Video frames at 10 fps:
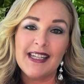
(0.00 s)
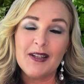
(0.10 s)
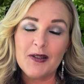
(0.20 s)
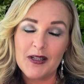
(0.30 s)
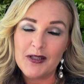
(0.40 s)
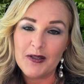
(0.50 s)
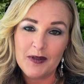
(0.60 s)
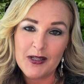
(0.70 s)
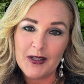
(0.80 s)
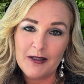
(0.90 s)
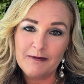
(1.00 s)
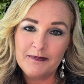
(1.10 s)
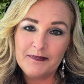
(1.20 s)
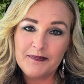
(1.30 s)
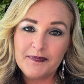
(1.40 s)
increase your return.
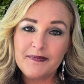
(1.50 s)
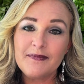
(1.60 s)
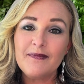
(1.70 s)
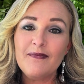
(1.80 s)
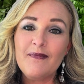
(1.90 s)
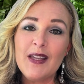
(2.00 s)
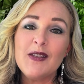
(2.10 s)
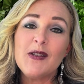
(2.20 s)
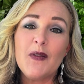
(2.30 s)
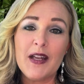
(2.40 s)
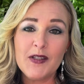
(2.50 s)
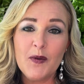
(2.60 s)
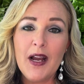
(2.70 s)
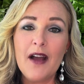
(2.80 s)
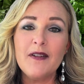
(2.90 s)
So that's where
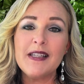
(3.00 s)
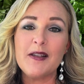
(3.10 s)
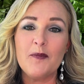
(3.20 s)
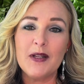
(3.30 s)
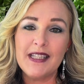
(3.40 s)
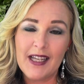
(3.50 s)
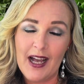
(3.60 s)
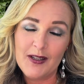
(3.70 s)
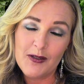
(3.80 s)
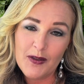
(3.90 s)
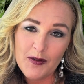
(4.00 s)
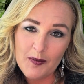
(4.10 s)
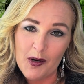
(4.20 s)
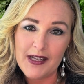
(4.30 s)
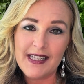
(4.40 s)
having someone to guide you through the
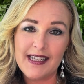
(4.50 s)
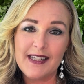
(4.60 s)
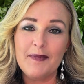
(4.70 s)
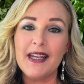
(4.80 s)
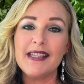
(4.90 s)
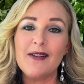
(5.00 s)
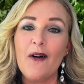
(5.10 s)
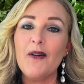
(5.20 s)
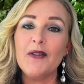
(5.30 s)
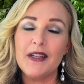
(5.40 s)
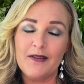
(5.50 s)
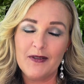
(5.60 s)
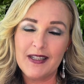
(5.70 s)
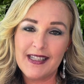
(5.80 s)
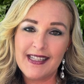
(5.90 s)
process makes all the
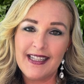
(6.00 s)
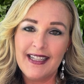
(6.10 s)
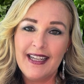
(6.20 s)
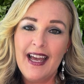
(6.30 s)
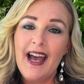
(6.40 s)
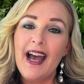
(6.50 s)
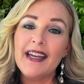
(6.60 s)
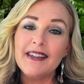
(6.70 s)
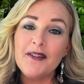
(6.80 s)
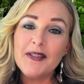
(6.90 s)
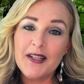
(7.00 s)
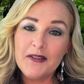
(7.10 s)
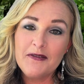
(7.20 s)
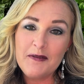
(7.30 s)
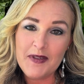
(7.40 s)
difference. I'd love to hear
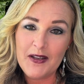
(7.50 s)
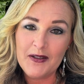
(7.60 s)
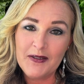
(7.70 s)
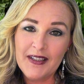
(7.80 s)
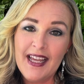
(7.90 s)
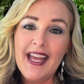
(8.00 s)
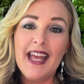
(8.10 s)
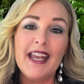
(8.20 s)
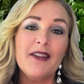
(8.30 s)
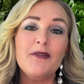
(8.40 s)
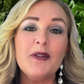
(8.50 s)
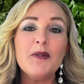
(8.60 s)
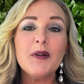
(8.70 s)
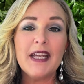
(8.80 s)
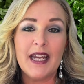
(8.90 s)
from you. And if you
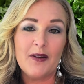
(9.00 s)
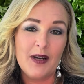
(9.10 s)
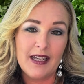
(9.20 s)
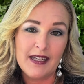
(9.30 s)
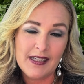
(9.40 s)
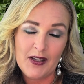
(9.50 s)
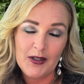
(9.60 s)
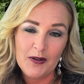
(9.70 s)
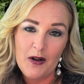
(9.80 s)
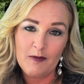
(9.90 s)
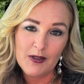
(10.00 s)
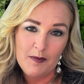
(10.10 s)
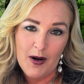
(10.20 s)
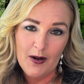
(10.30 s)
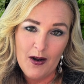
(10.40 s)
were getting ready to sell your home
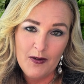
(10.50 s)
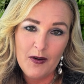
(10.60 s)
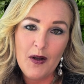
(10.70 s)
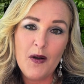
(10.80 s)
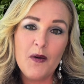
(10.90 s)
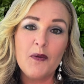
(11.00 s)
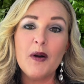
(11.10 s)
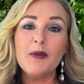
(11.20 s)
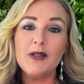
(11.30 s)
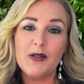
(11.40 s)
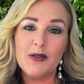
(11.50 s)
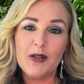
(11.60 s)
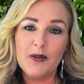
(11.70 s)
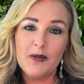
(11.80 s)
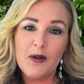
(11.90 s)
tomorrow, what would you do?
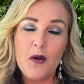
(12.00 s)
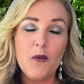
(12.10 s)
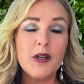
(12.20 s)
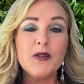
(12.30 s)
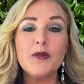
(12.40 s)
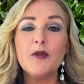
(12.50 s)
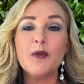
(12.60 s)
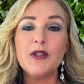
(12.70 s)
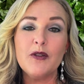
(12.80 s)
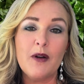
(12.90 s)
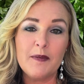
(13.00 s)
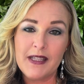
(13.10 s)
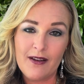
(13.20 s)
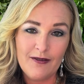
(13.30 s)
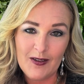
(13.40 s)
Which room would you
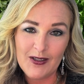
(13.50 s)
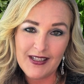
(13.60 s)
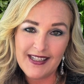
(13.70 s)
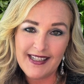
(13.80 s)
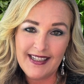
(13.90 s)
update first?